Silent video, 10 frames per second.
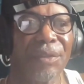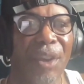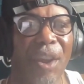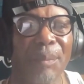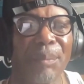
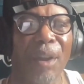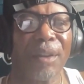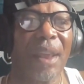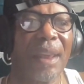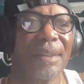Derrick
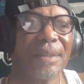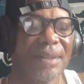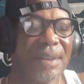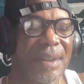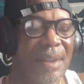Barnett
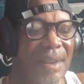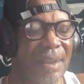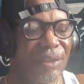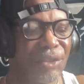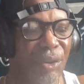
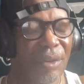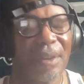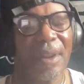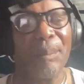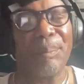took
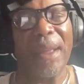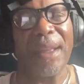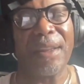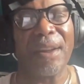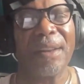a
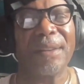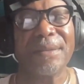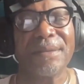pay cut.